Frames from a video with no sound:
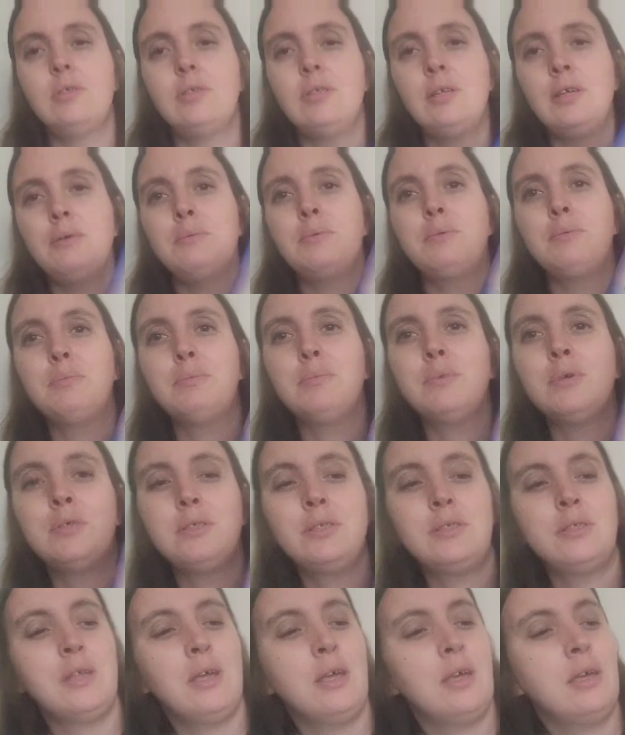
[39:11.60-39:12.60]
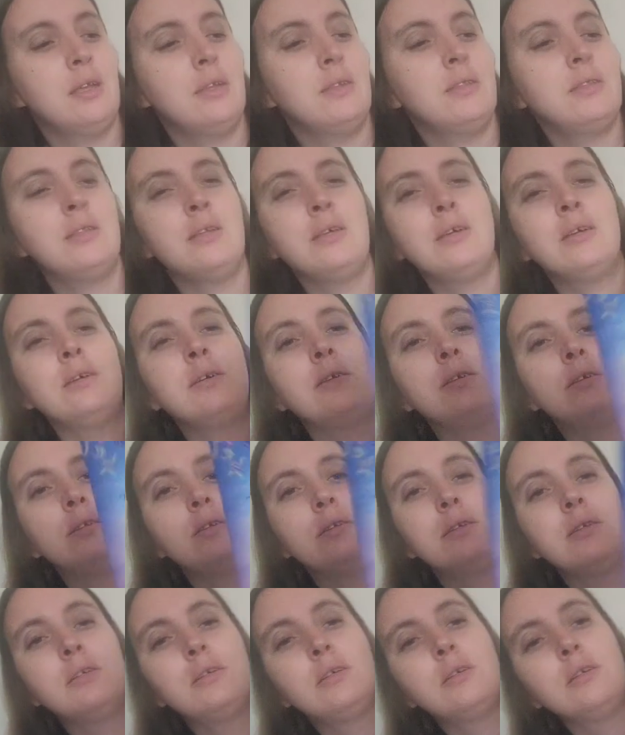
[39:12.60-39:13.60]
that one was the
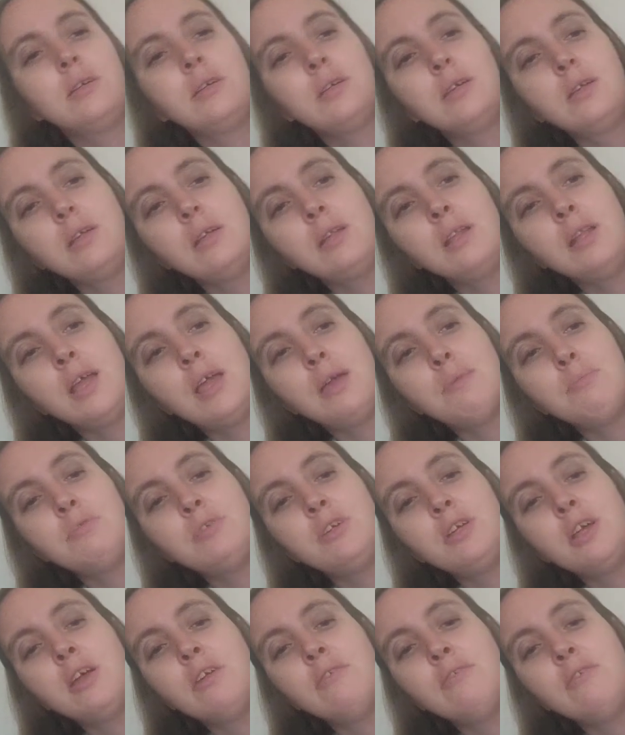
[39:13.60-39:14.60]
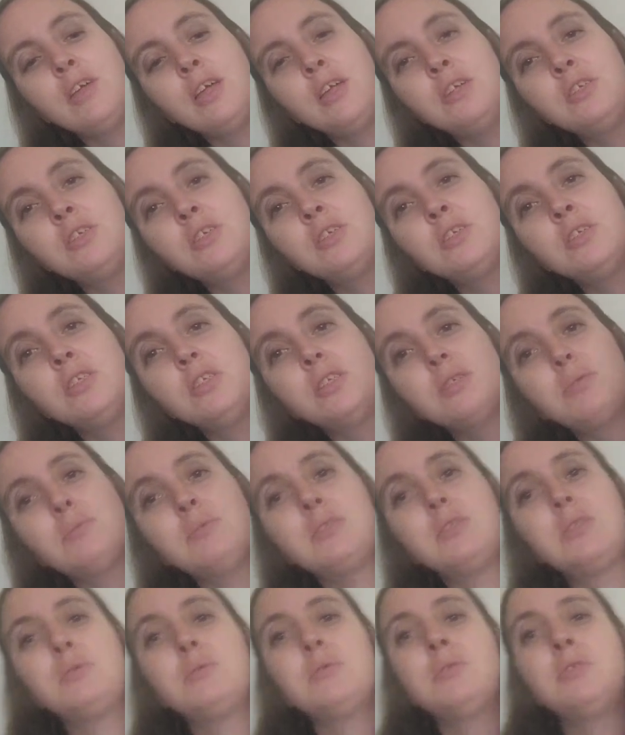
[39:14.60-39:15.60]
Library of Legends,
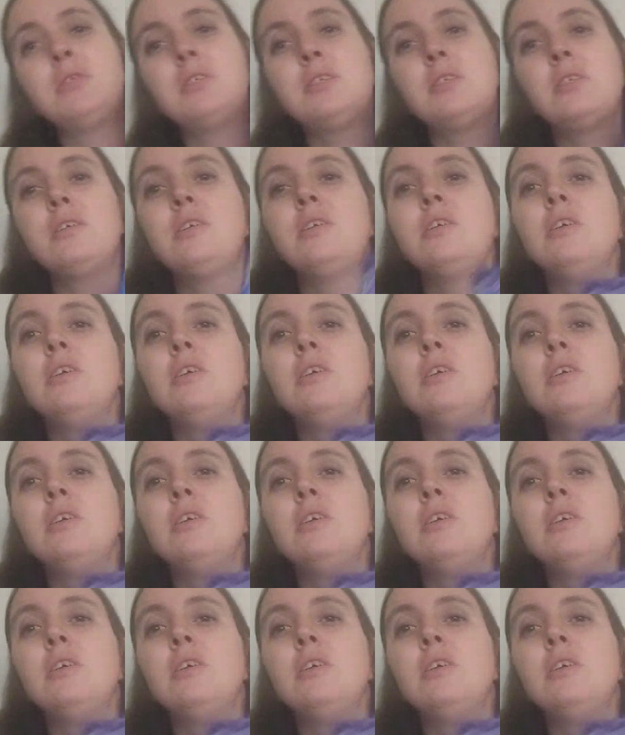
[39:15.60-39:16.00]
which was